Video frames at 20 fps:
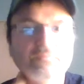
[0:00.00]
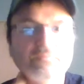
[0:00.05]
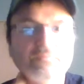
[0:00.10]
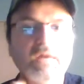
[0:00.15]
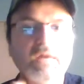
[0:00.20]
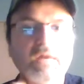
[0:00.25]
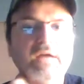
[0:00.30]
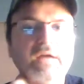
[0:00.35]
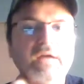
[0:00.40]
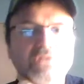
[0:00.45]

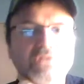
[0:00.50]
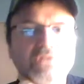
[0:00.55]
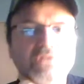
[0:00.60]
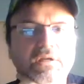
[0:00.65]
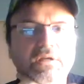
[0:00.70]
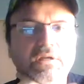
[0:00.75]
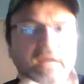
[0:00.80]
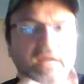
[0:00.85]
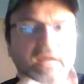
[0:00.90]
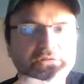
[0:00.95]
I
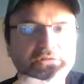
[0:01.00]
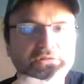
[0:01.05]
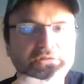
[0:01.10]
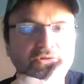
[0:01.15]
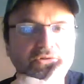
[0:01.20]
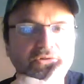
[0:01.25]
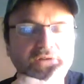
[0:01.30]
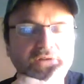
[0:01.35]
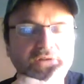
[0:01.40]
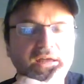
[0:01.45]
actually
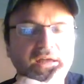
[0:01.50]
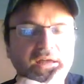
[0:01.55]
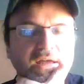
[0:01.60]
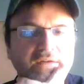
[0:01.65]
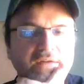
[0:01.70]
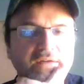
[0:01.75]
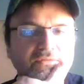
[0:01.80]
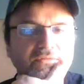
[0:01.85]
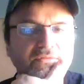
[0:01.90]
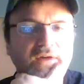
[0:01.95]
asteroids. I
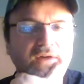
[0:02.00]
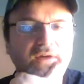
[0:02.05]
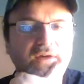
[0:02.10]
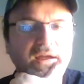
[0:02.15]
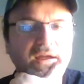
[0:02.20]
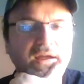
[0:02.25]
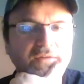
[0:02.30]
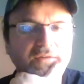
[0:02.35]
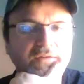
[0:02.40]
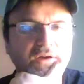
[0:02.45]
have
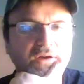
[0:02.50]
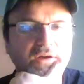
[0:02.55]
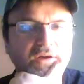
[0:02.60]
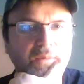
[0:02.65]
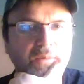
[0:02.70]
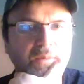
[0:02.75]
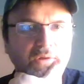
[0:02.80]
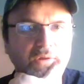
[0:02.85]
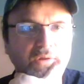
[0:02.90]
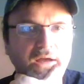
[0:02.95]
a
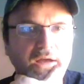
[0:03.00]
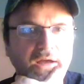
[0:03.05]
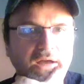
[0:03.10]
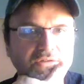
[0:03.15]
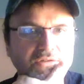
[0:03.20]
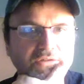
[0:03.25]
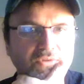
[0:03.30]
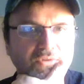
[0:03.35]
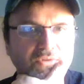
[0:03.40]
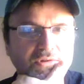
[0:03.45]
couple
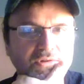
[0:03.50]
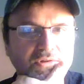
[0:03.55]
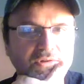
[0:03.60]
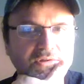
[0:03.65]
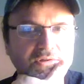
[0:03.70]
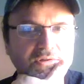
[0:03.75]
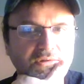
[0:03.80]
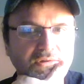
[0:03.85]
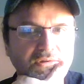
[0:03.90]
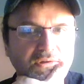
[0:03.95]

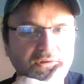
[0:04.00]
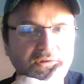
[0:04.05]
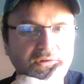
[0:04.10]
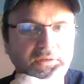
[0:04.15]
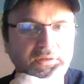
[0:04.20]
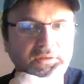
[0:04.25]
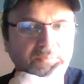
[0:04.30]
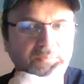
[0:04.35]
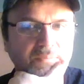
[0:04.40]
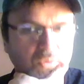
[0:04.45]
asteroids
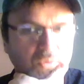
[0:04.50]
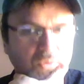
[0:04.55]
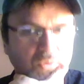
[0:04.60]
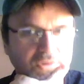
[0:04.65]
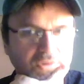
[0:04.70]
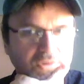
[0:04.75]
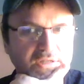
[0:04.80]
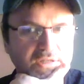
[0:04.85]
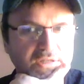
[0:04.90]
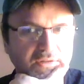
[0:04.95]

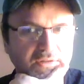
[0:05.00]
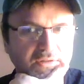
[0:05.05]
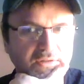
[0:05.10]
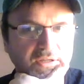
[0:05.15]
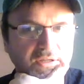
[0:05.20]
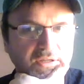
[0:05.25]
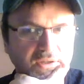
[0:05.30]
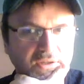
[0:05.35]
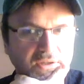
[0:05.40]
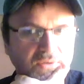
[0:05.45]
boards in the
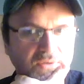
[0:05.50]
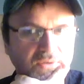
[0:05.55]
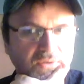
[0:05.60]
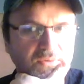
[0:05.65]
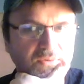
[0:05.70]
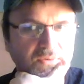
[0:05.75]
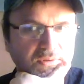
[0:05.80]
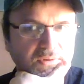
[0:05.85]
queue.